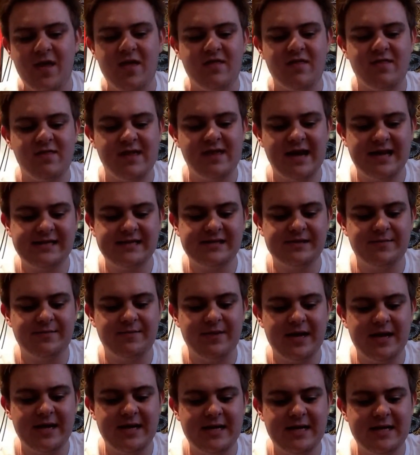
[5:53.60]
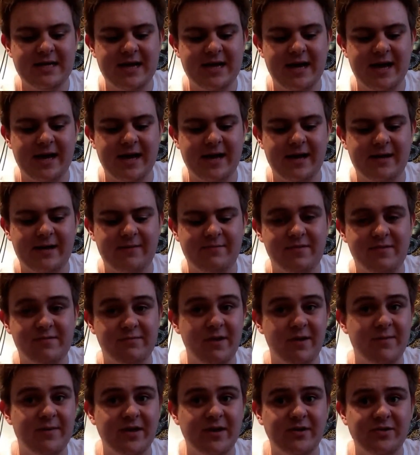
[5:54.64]
That to me,
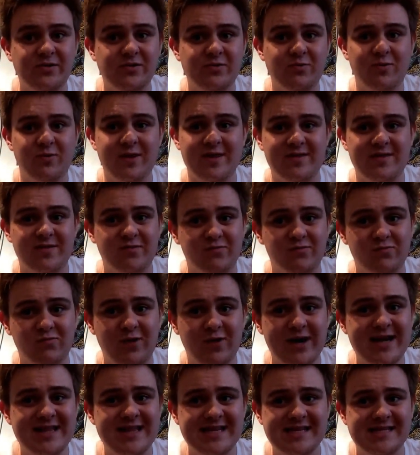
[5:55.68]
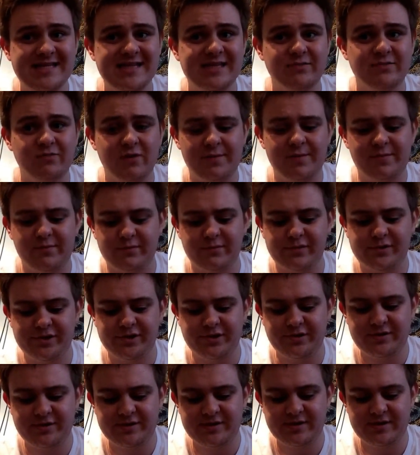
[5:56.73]
3 mils, where the way these things rip through
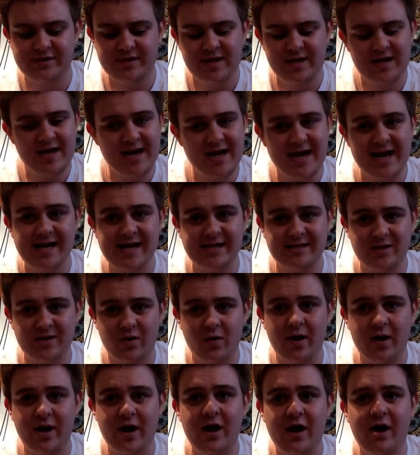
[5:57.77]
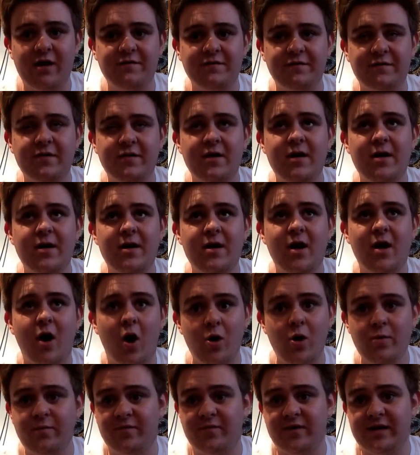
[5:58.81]
juice is not enough.
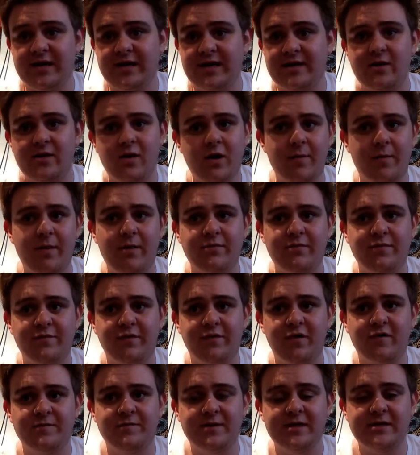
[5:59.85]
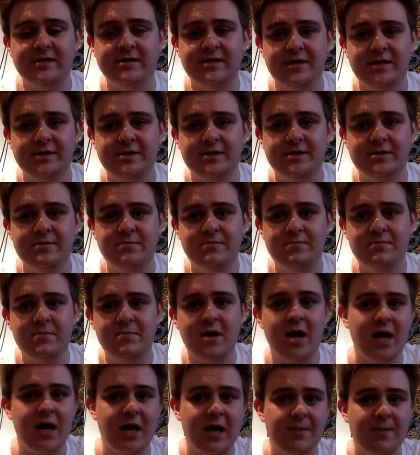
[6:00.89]
Hopefully, they'll come out with a 5 mil extension.
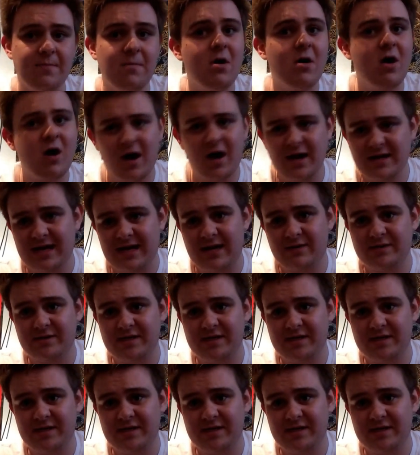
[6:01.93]
I doubt